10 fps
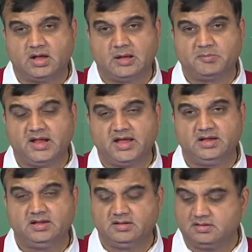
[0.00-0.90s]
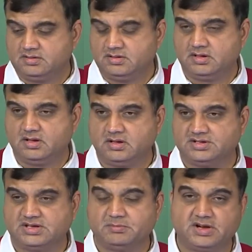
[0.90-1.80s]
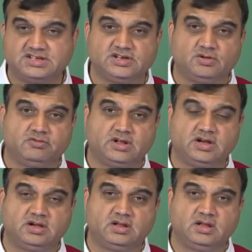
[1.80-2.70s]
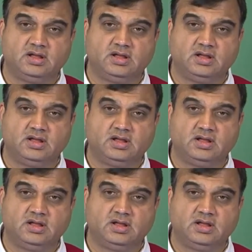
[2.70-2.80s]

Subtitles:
apply some resin over it